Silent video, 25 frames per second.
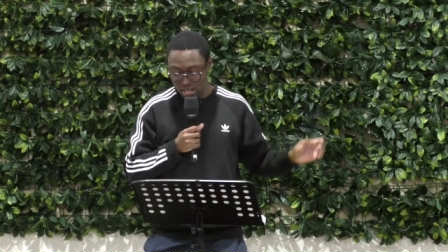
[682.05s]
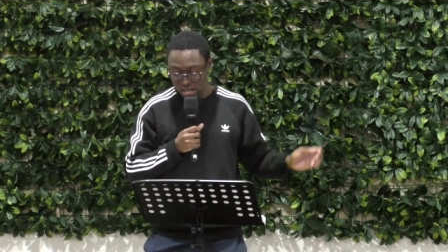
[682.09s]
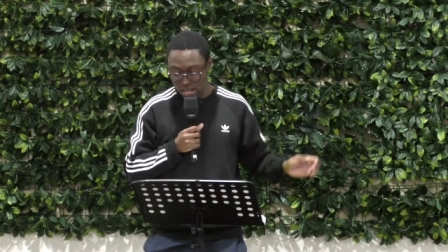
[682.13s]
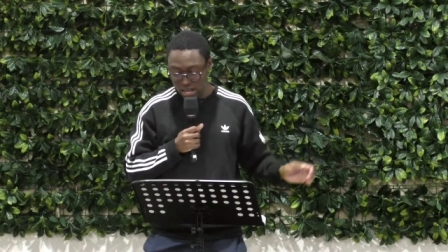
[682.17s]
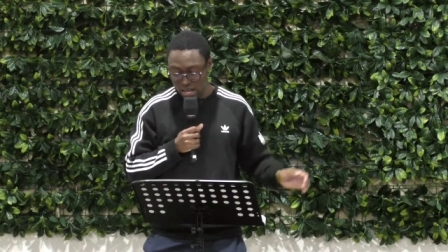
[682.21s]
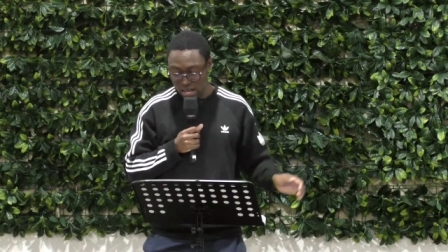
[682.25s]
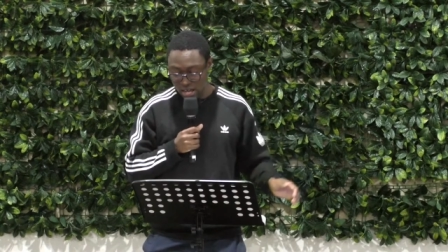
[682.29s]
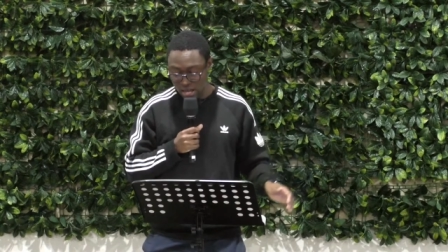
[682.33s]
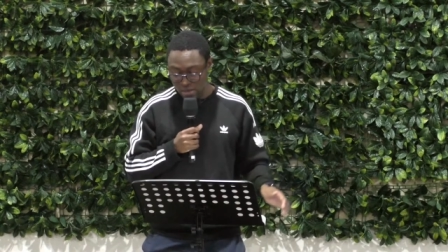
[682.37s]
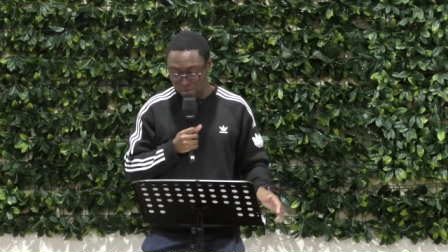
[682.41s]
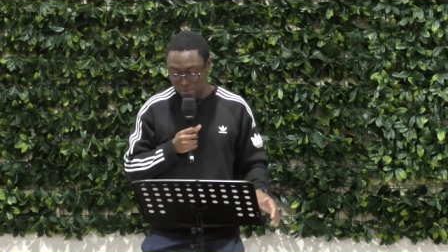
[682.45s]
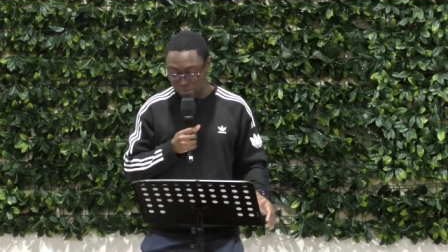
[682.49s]

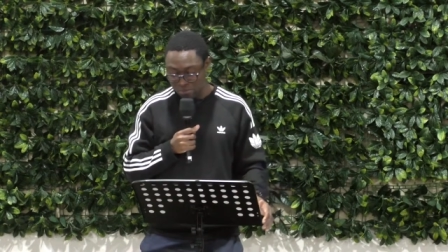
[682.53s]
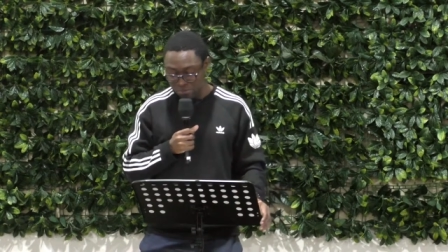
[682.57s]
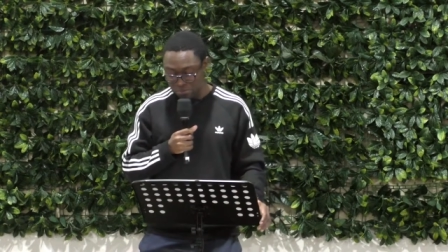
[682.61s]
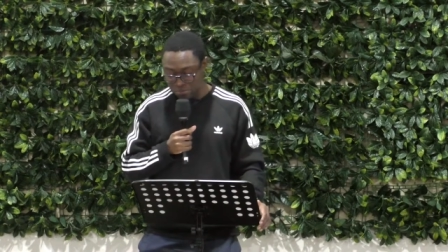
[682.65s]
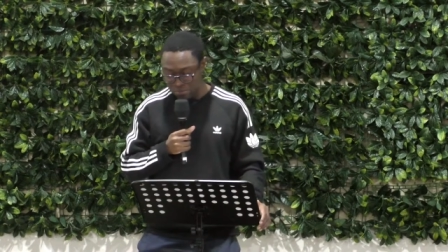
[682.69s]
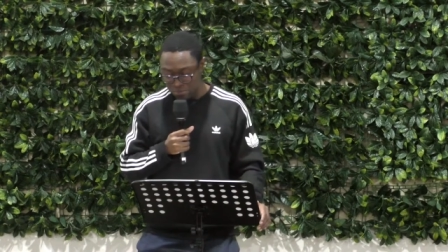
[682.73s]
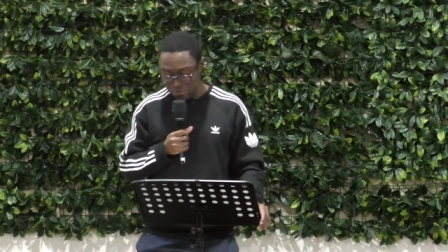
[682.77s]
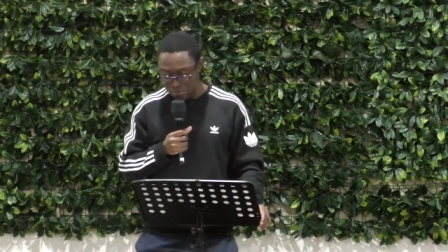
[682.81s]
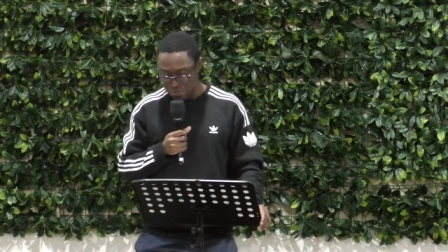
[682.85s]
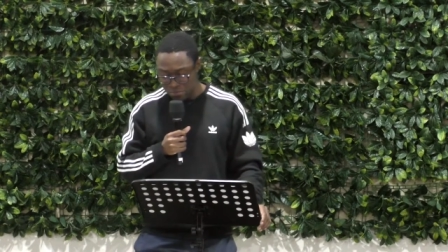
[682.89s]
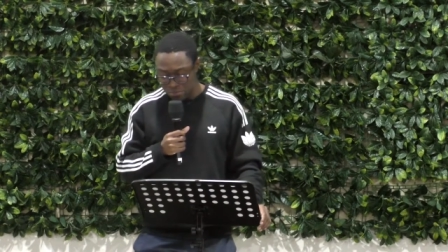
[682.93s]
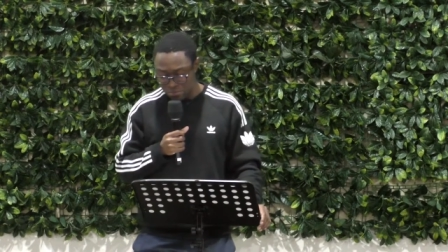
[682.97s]

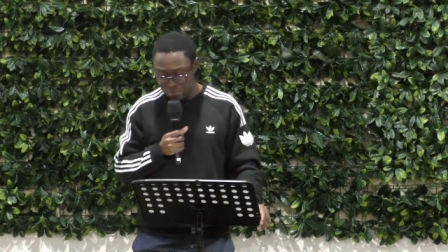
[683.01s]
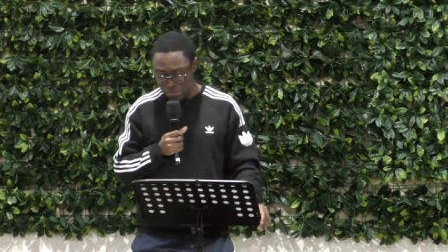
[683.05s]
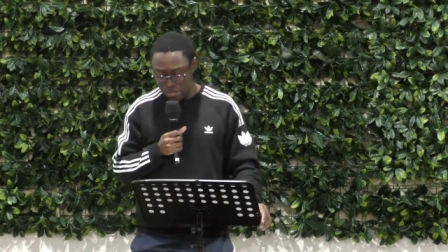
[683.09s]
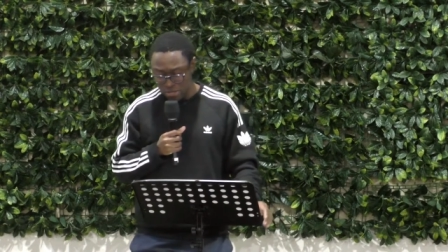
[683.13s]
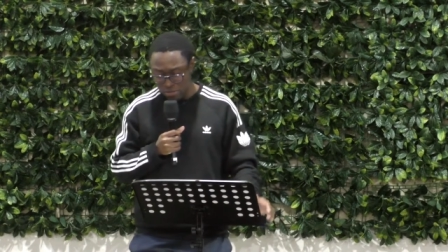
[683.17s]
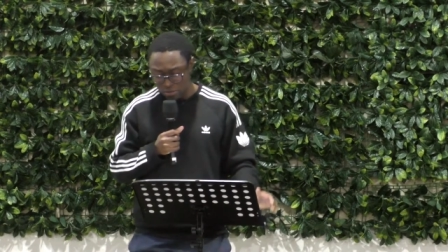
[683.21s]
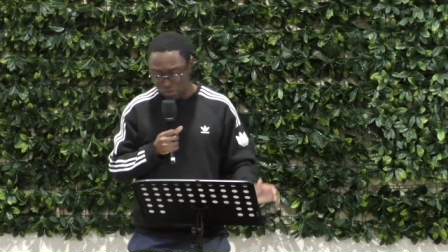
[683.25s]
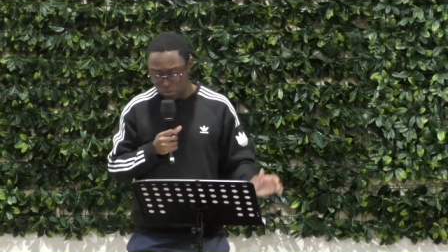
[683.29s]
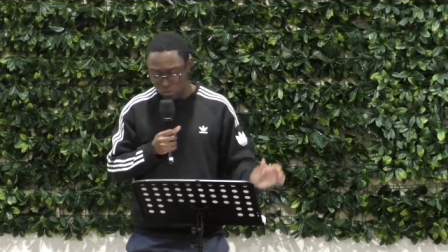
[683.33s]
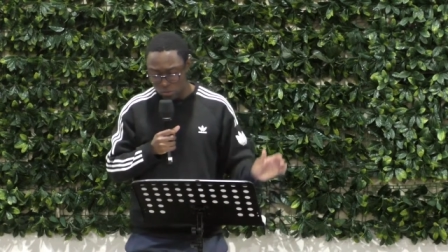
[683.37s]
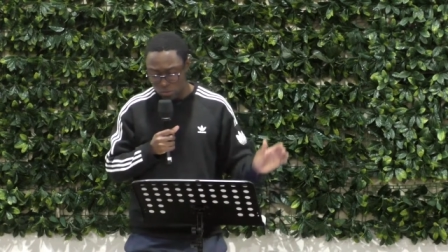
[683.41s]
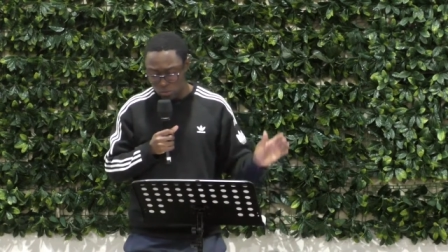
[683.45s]

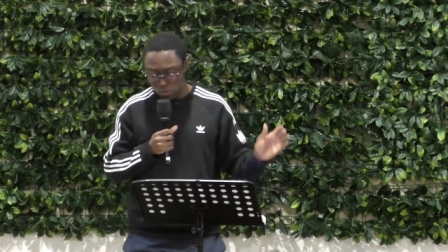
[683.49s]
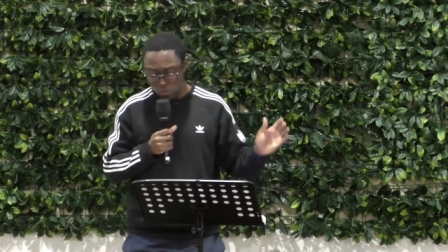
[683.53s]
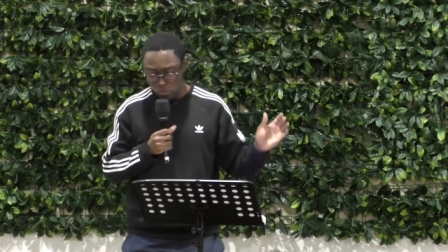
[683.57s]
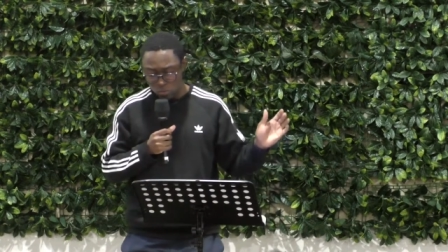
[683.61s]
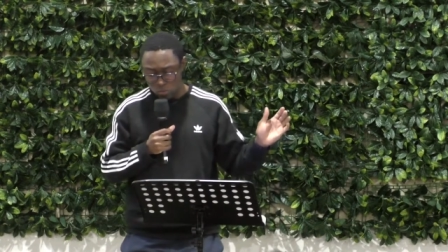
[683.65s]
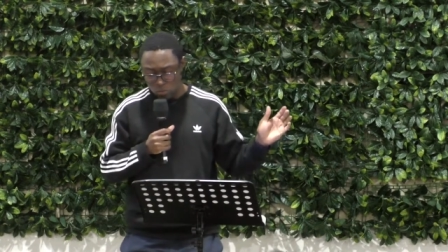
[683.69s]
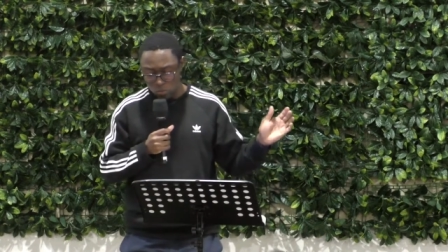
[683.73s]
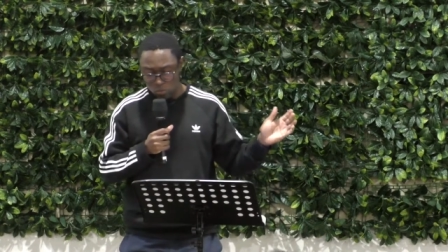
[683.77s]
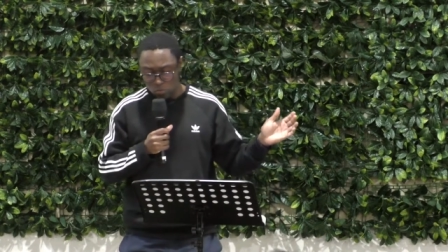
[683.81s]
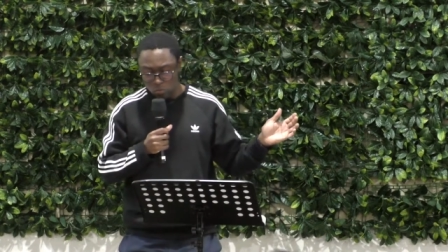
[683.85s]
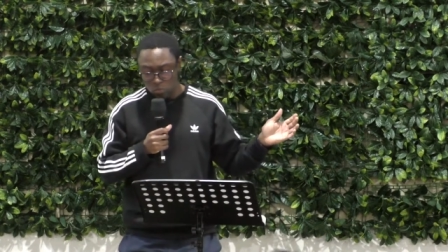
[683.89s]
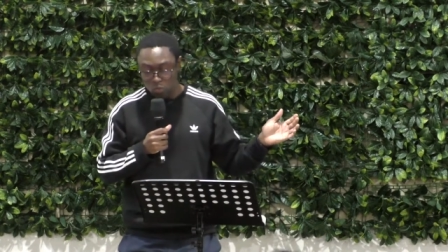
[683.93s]
but
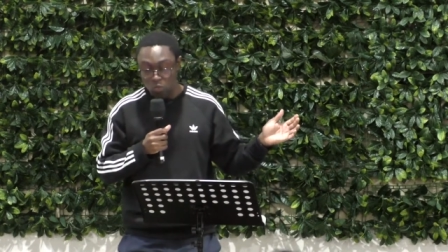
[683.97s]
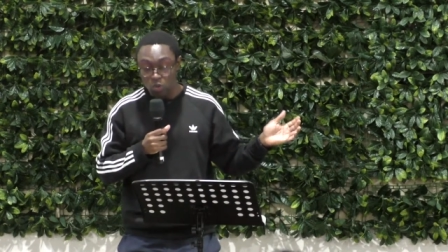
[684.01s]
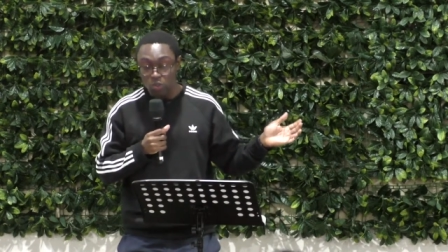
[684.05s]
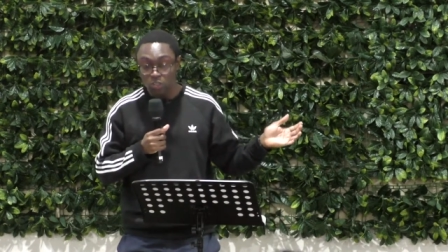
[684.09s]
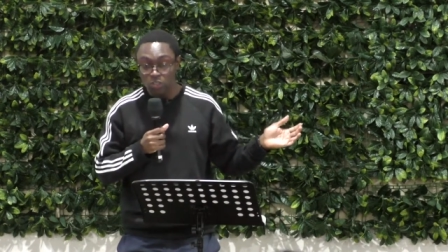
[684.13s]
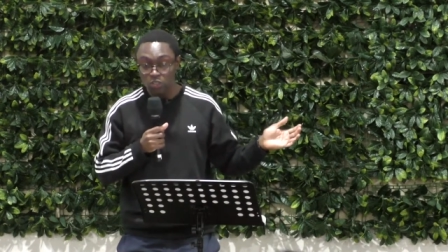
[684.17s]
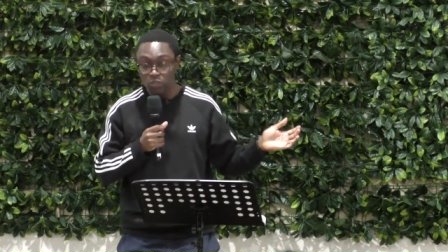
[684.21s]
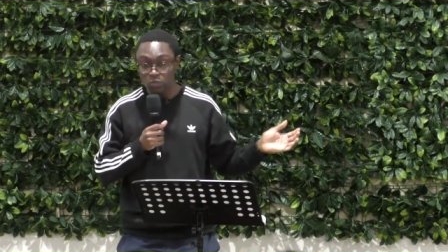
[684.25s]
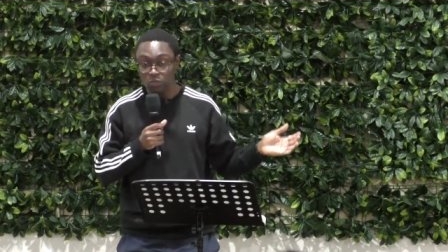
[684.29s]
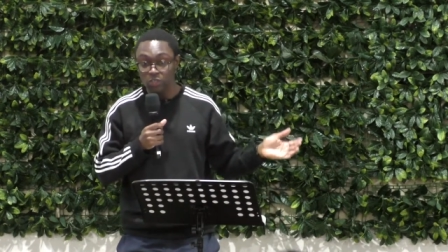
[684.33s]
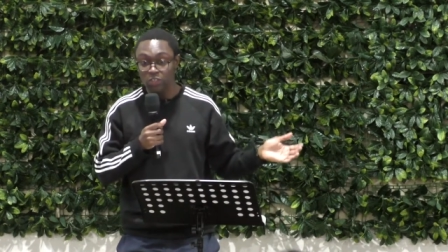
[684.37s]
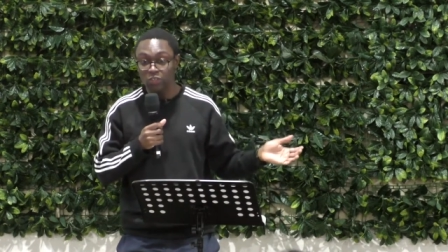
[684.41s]

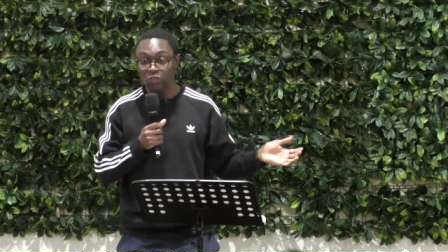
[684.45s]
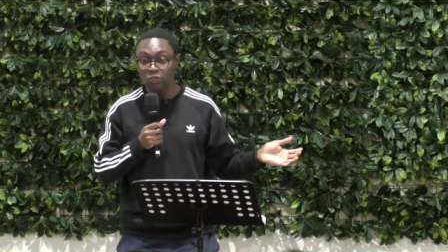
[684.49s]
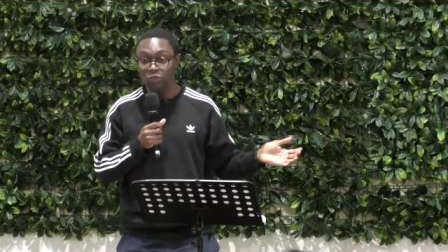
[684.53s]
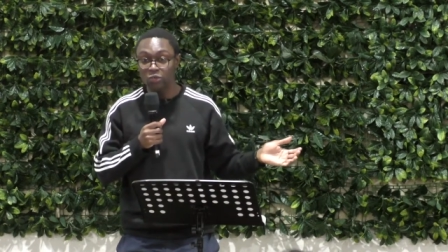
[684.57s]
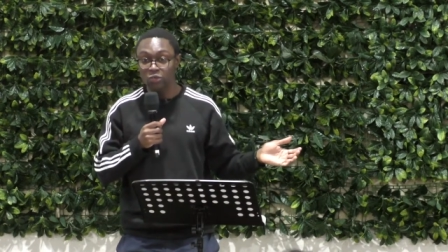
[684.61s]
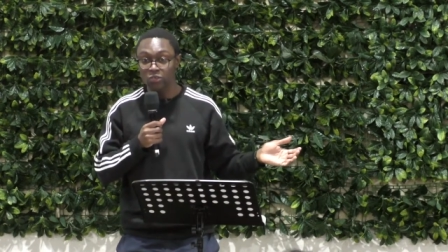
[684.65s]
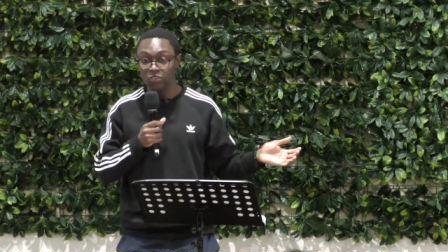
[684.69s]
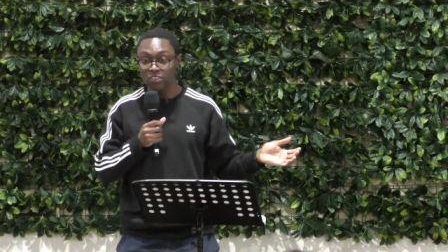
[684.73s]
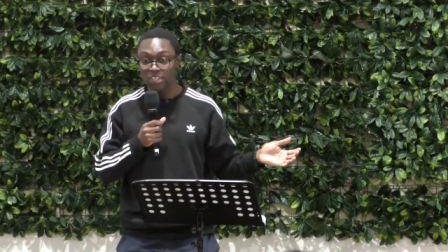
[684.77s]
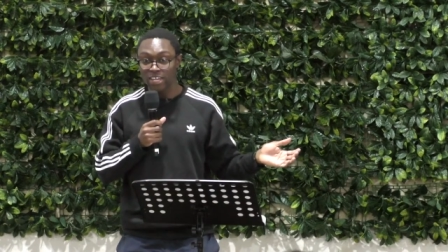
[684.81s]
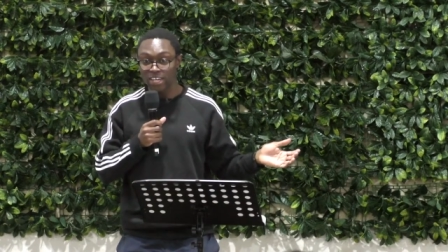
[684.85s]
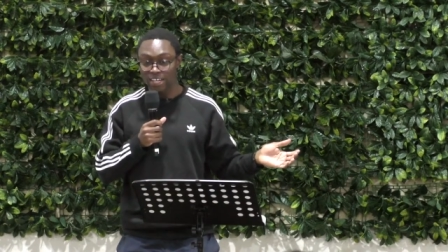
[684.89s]
what do we
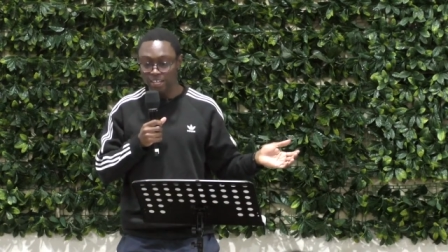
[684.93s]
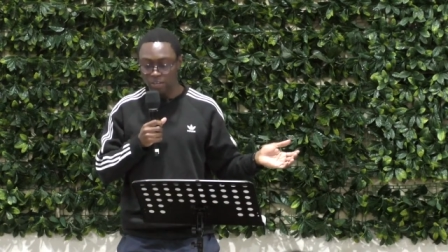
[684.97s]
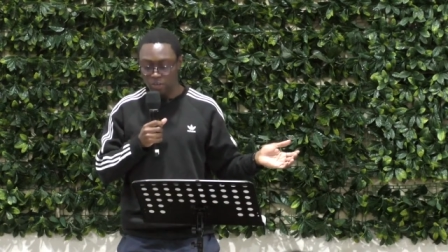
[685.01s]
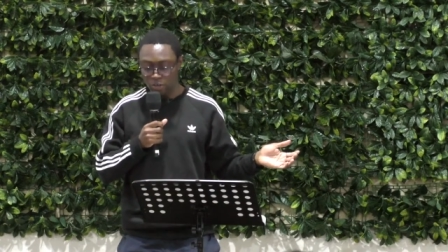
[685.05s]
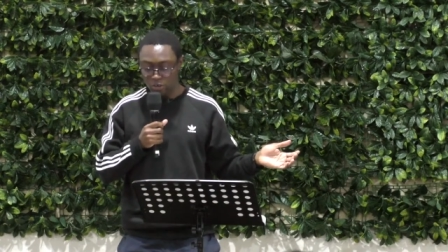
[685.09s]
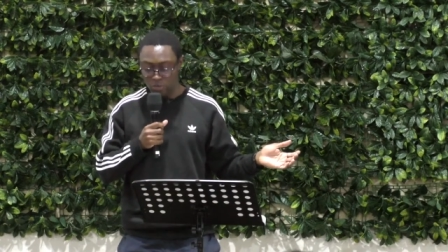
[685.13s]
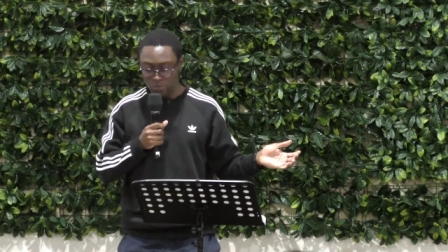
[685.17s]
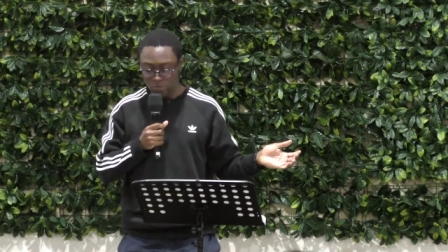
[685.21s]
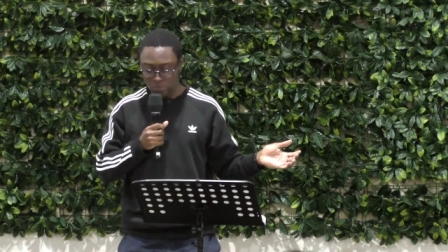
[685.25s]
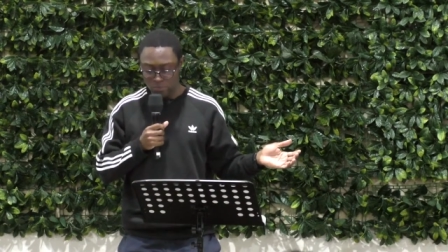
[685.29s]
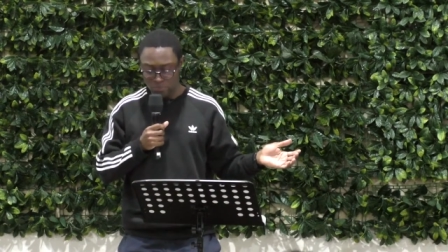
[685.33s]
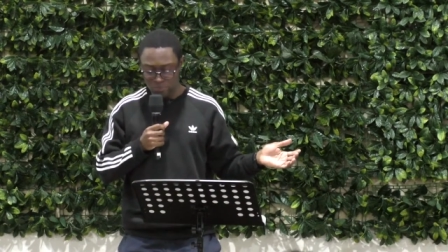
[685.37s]
do with that
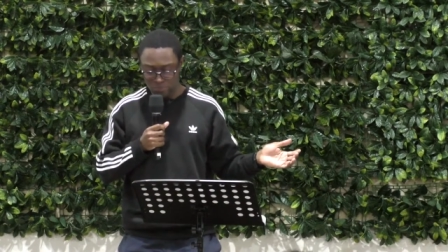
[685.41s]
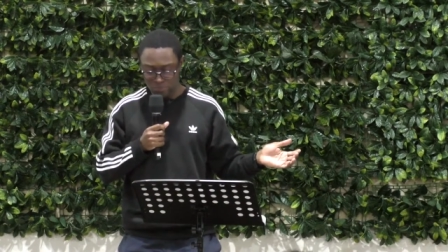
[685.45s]
hope?